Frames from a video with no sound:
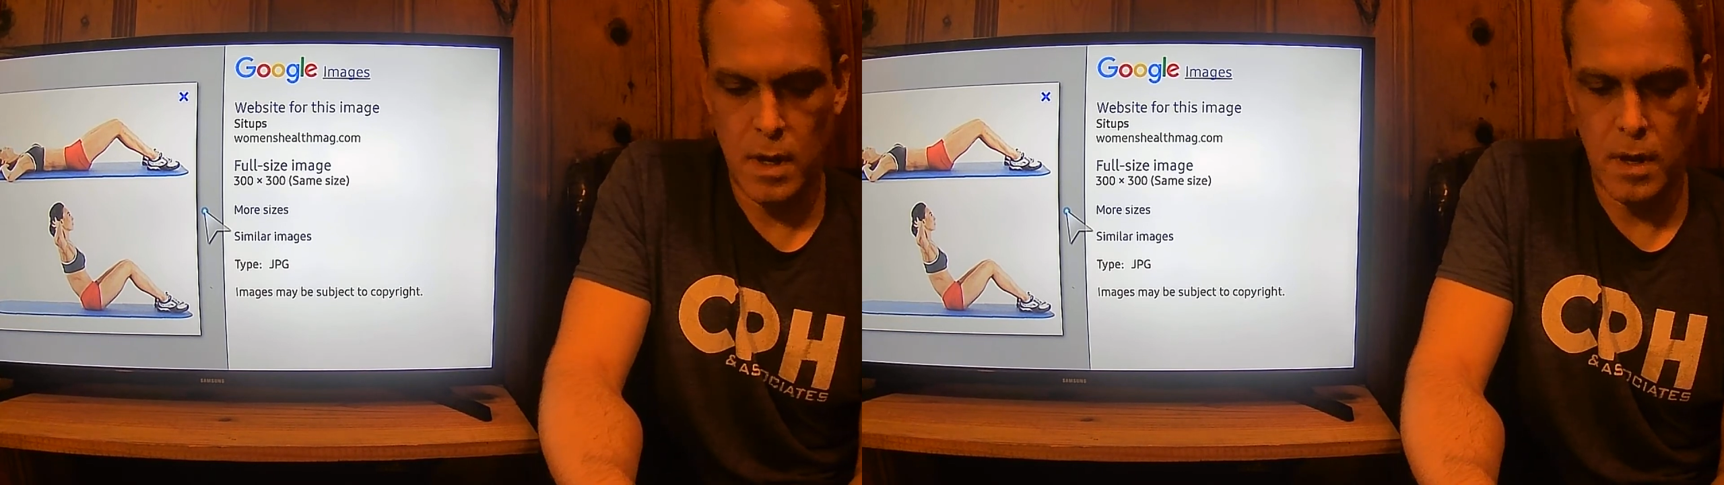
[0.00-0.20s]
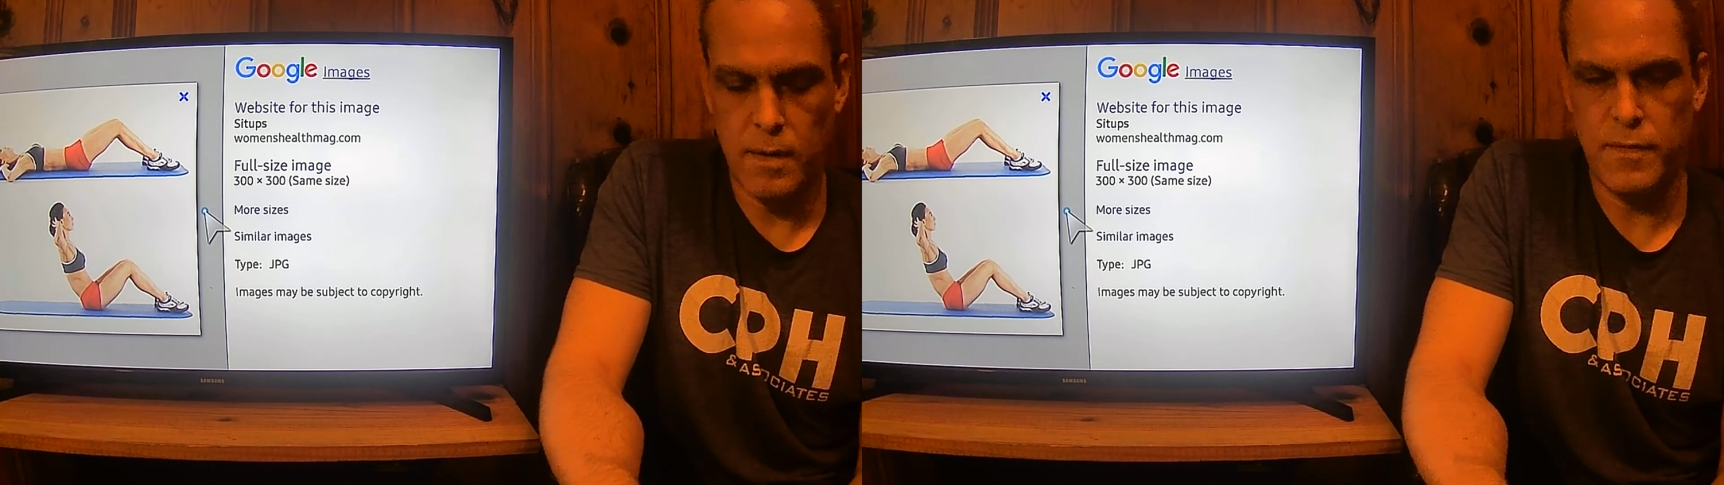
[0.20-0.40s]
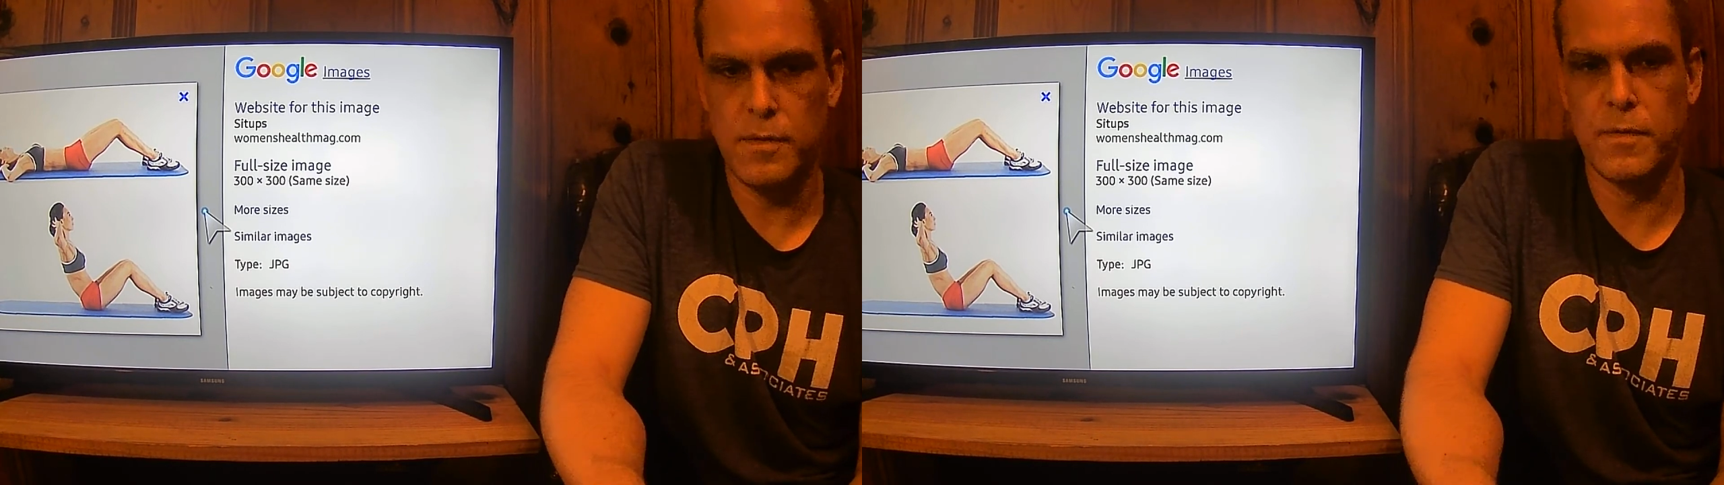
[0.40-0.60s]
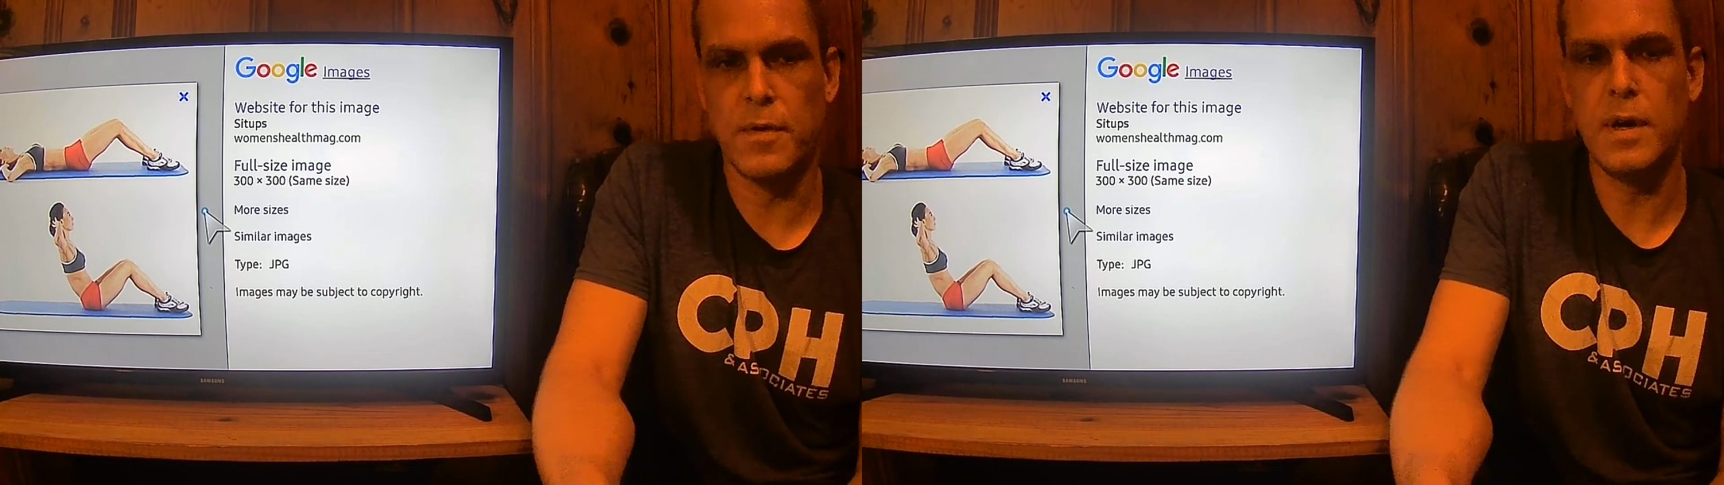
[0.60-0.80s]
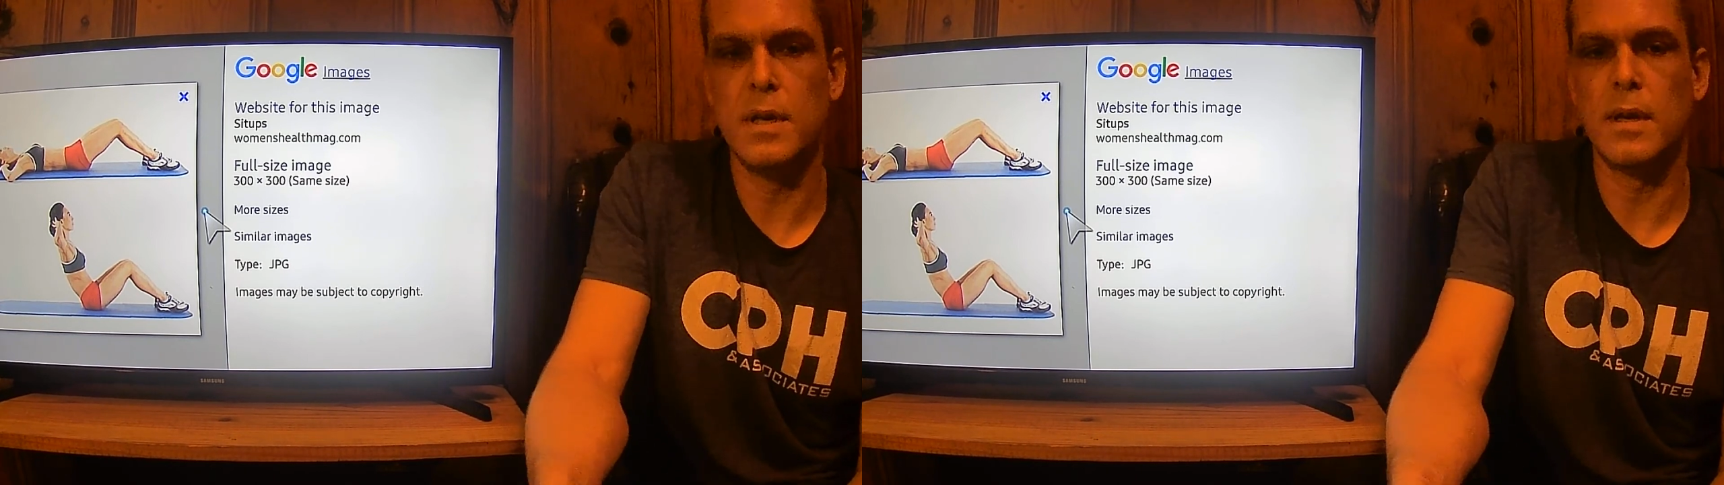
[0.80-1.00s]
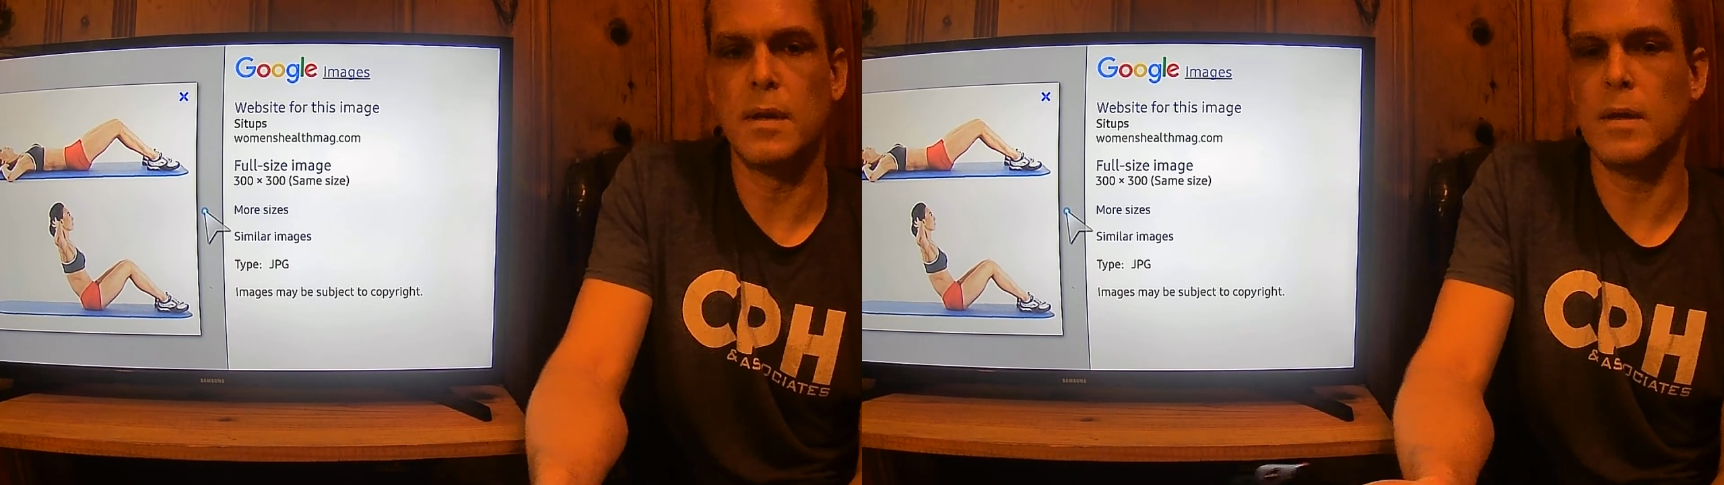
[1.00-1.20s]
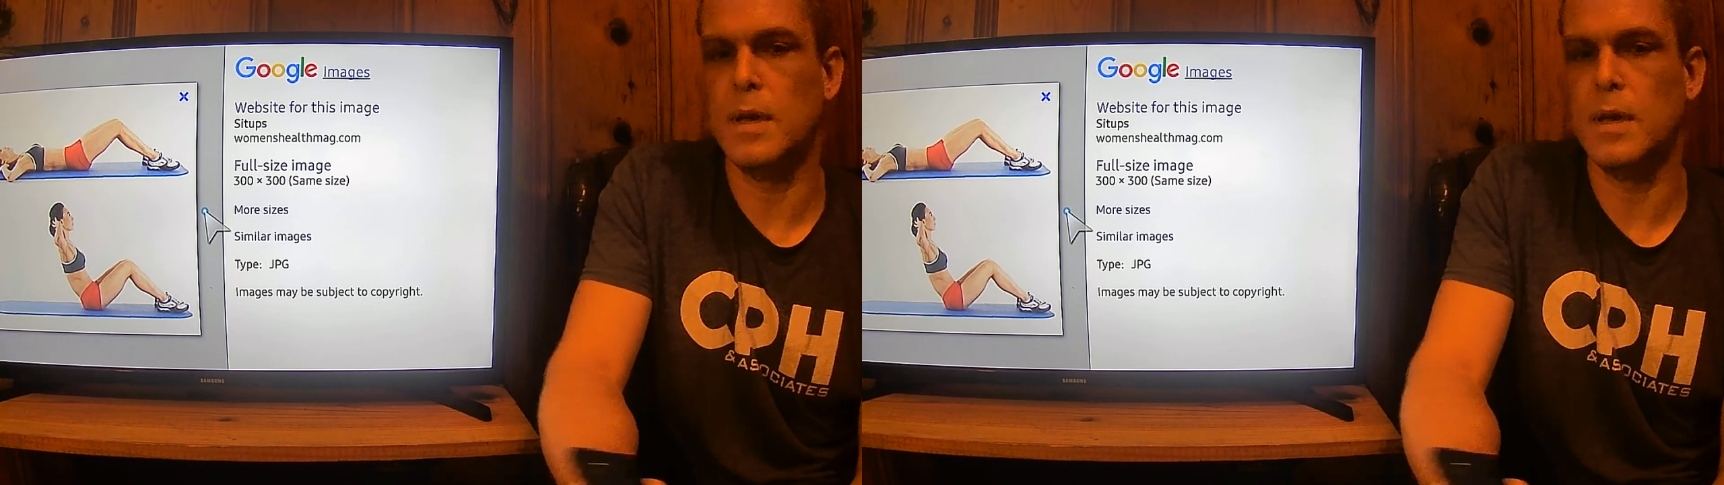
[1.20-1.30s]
Uh, feel free to